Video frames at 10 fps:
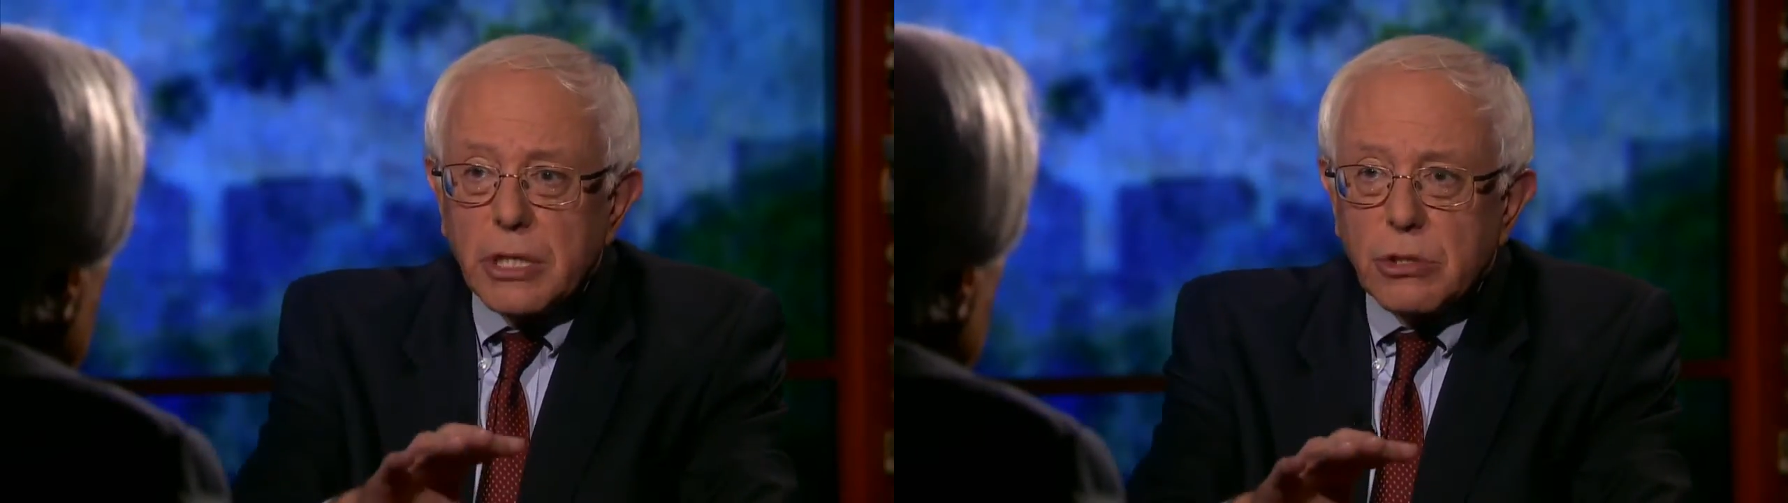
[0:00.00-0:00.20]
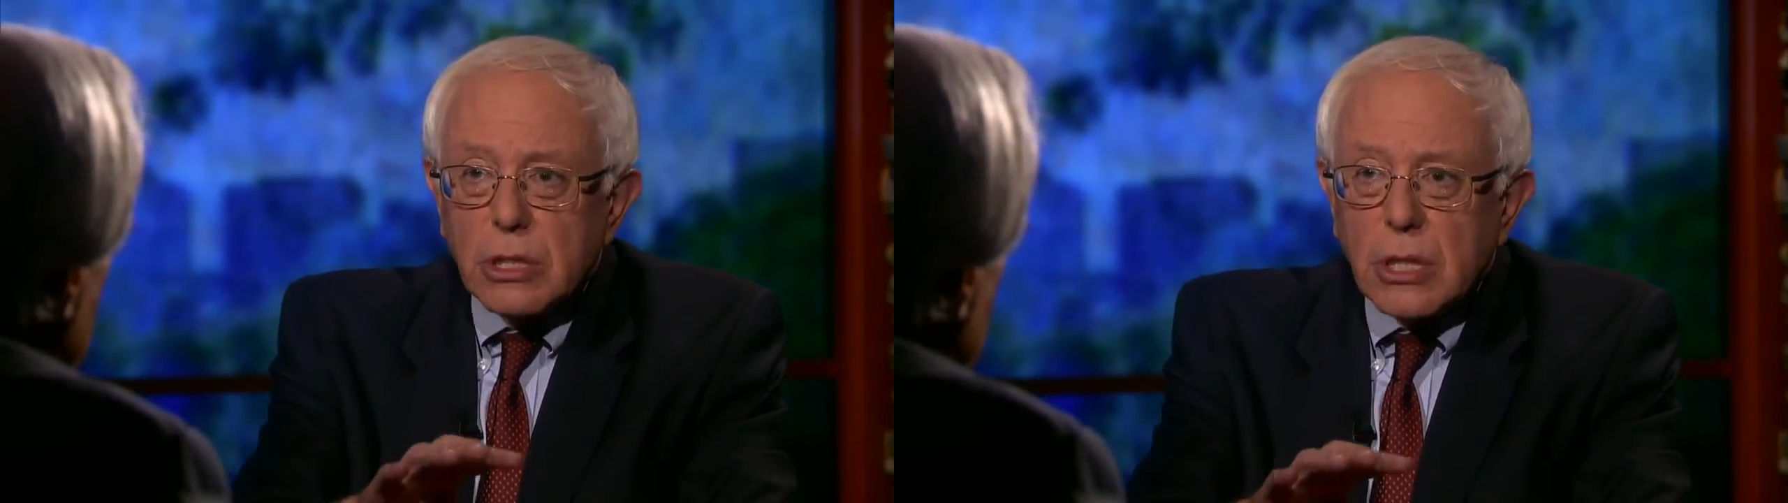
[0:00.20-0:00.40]

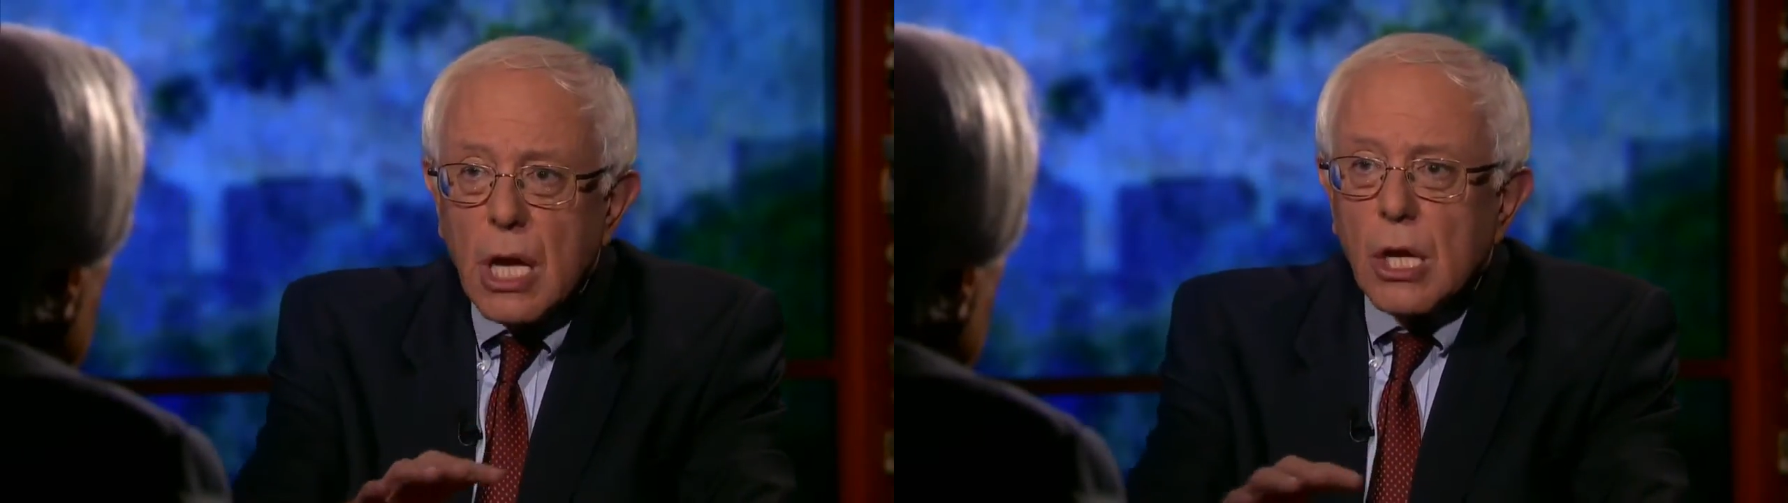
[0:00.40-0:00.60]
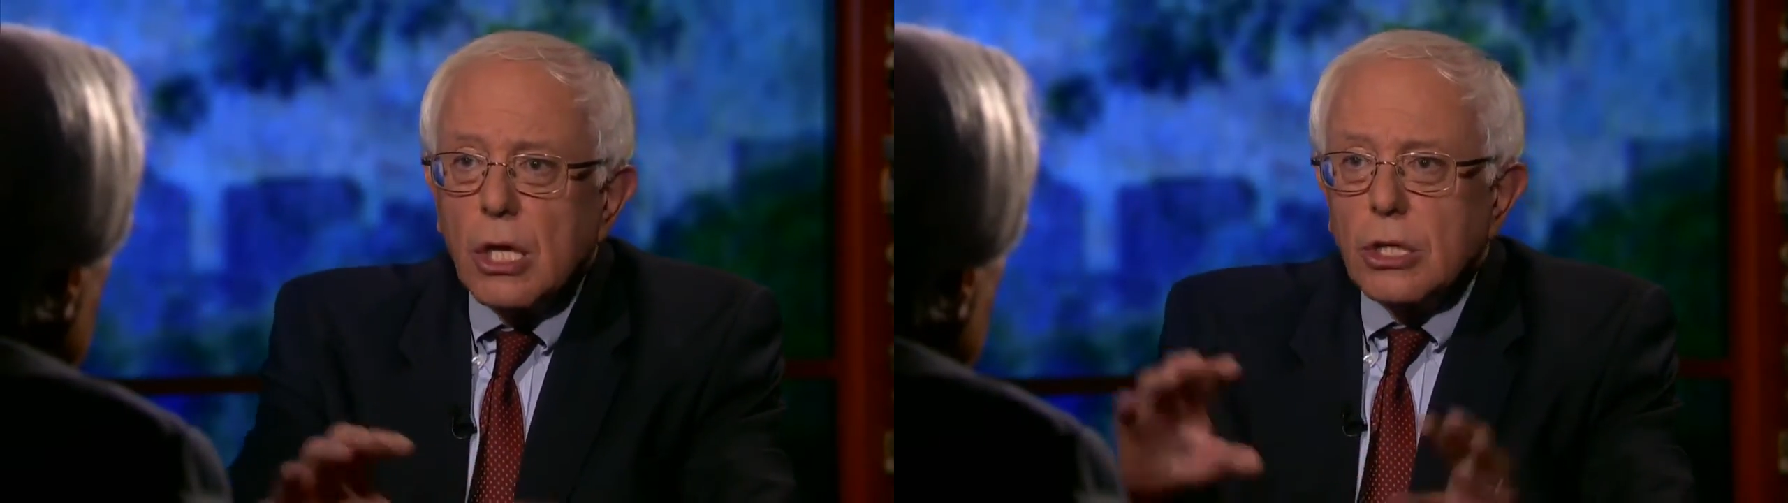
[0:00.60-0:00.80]
interest.
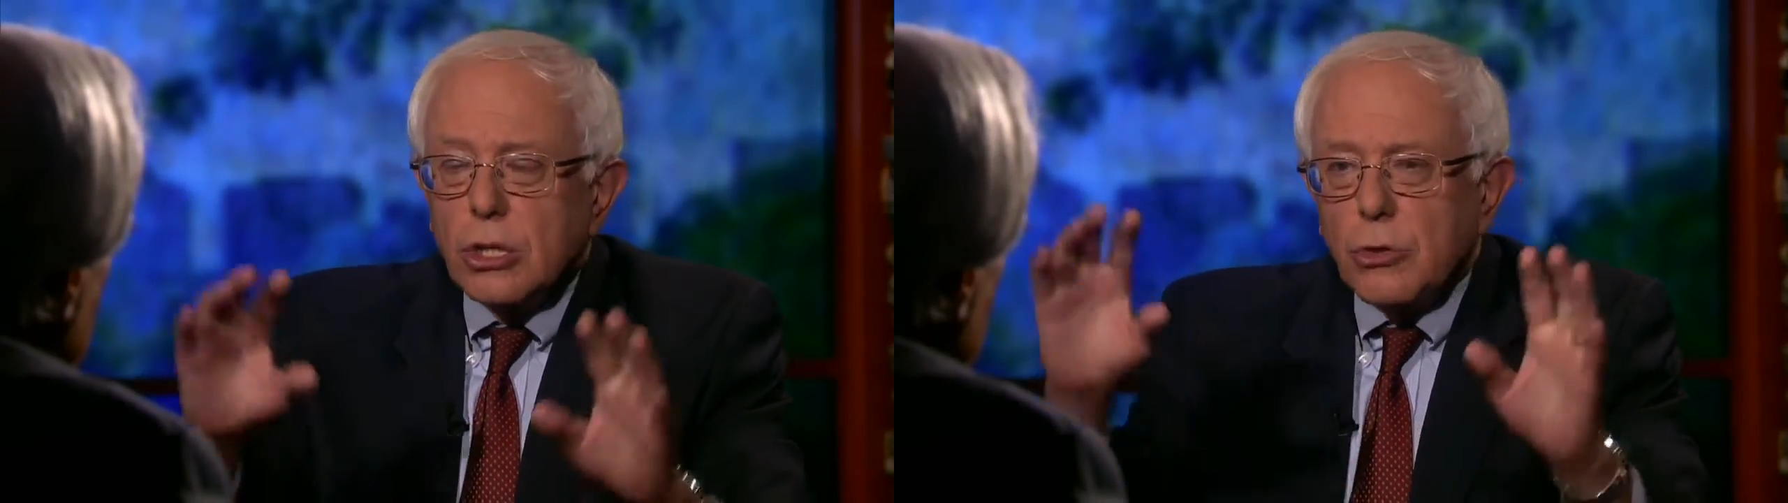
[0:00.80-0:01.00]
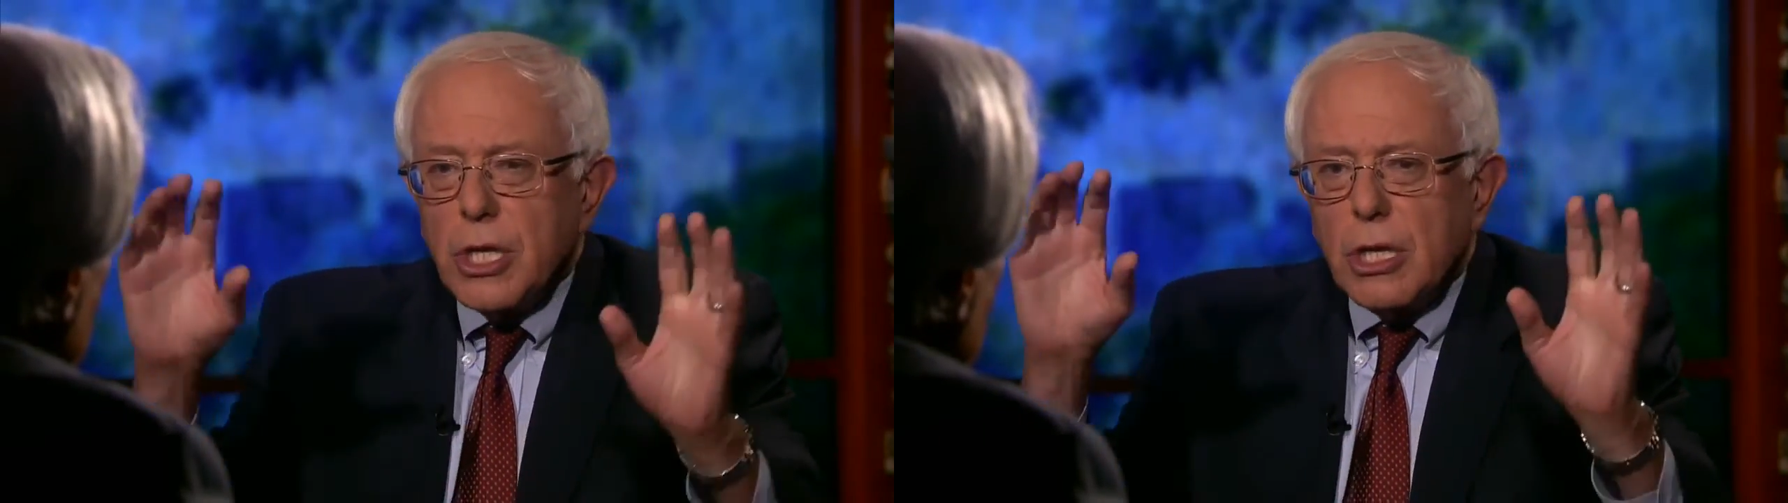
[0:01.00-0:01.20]

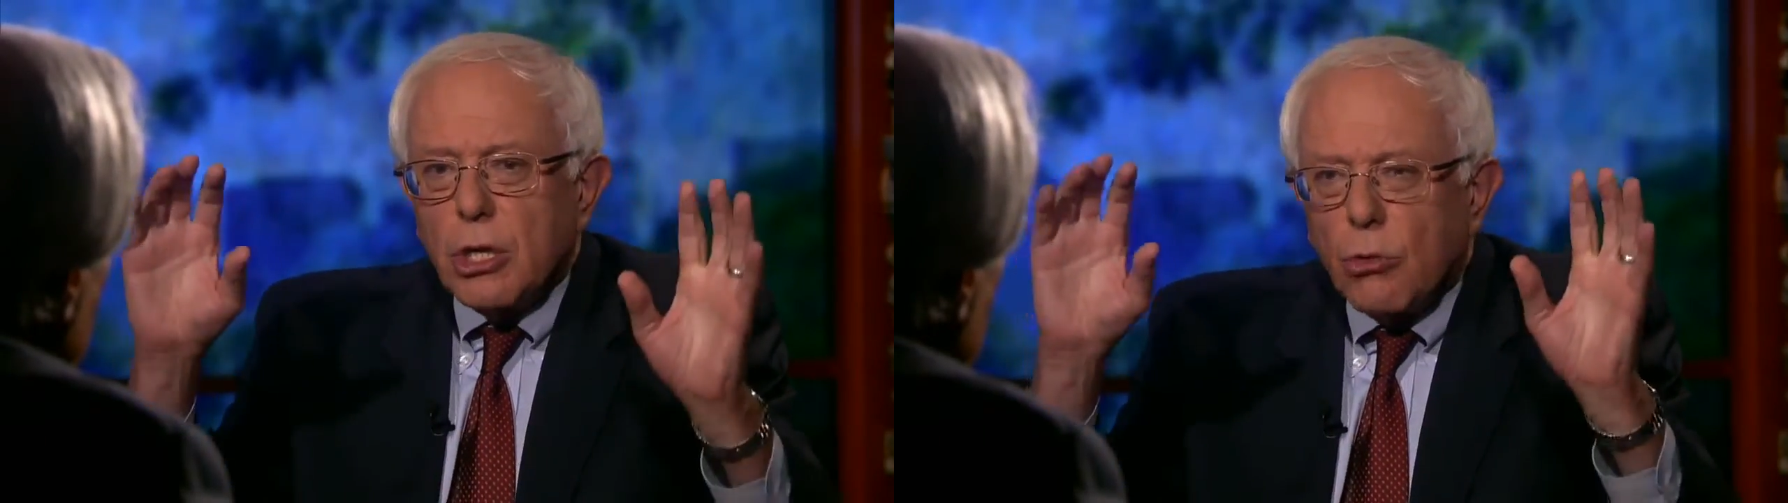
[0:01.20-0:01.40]
So the